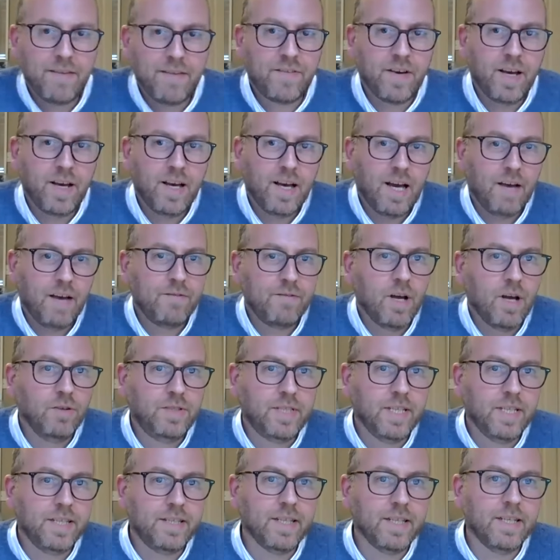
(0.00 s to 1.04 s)
I've
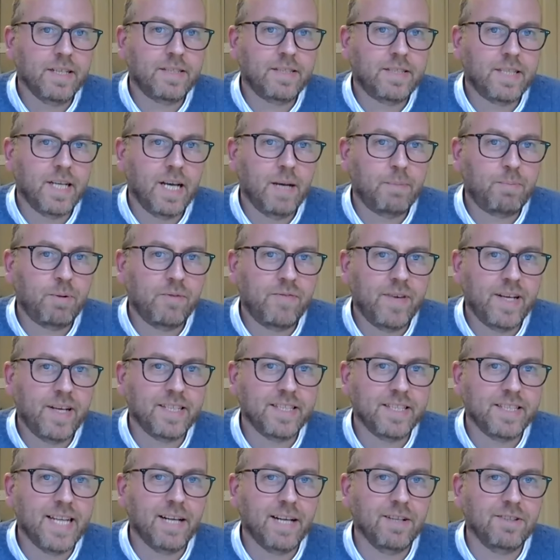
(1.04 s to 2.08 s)
noted that
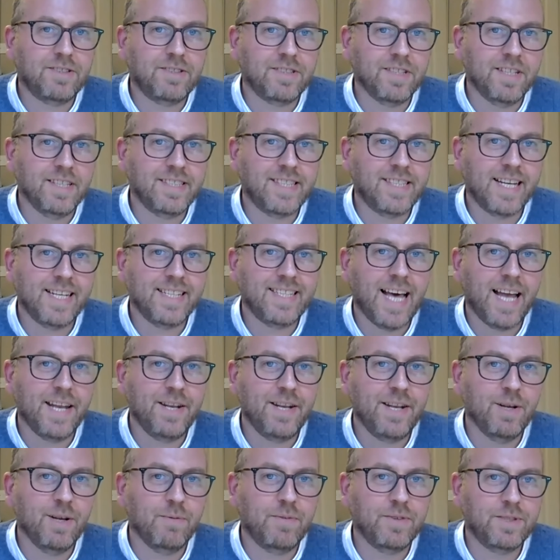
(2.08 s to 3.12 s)
Professor Nelson has had his
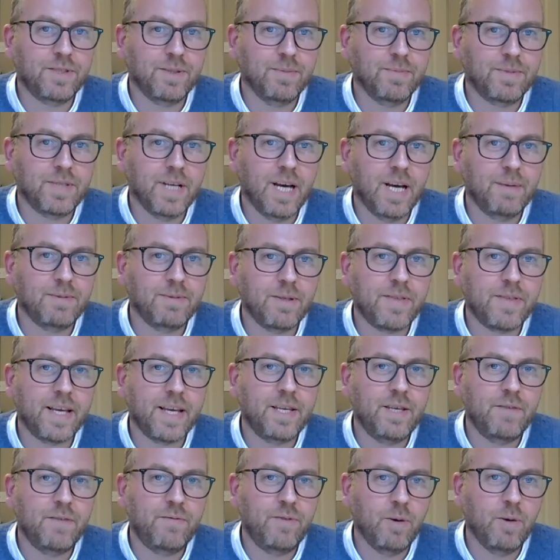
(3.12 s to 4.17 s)
hand up for some time. So
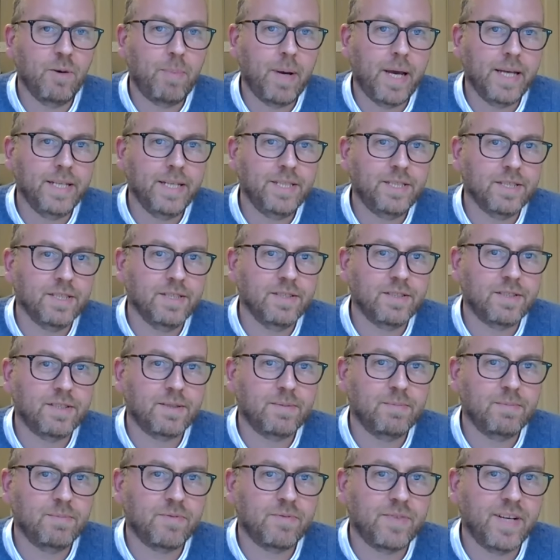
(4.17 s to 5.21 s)
thank you for your
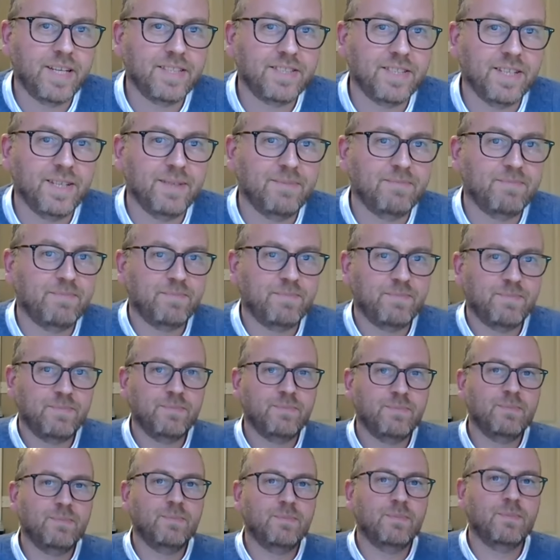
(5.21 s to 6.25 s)
patience, Professor.
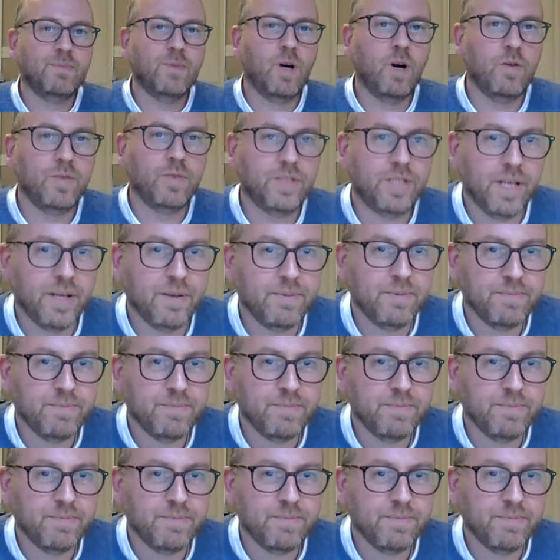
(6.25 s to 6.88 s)
Over to